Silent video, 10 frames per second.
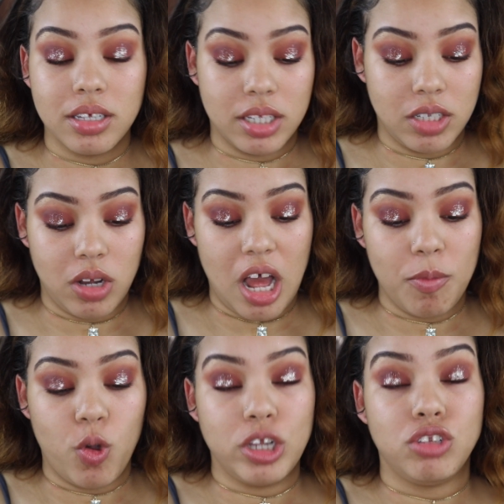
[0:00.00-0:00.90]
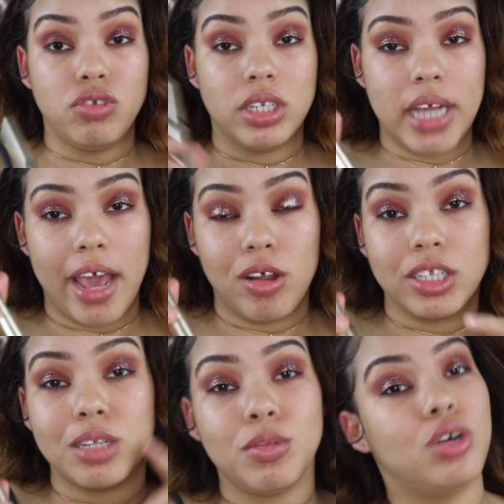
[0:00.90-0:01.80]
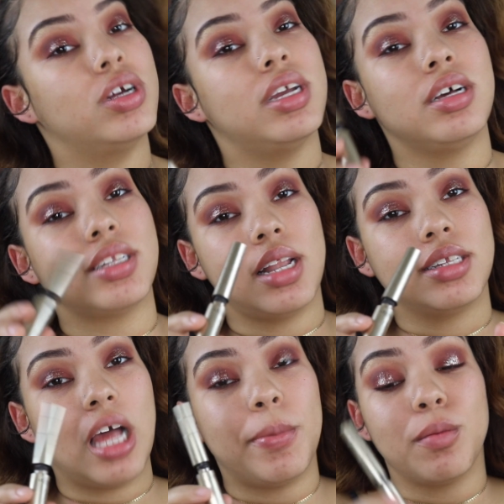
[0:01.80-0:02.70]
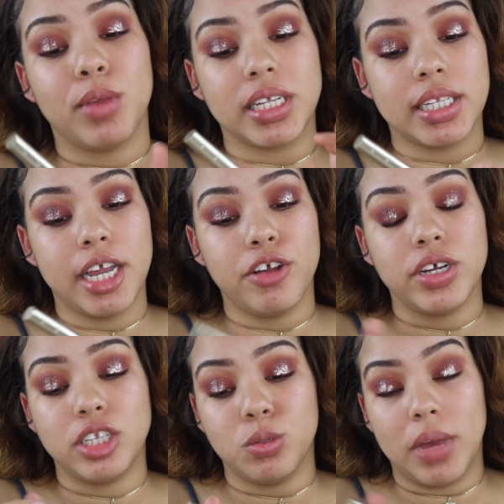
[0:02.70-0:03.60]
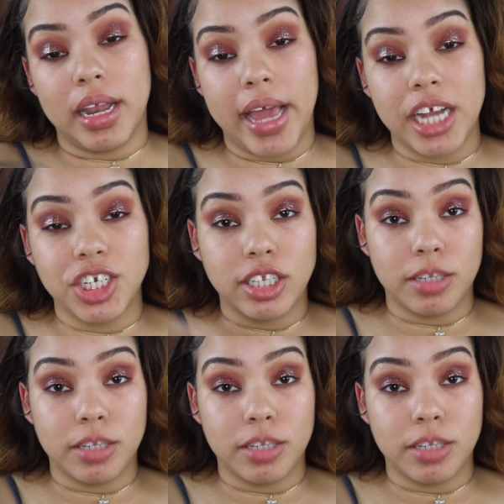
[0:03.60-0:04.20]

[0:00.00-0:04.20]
So now I'm going to just add on some L'Oreal Telescopic Mascara to my lashes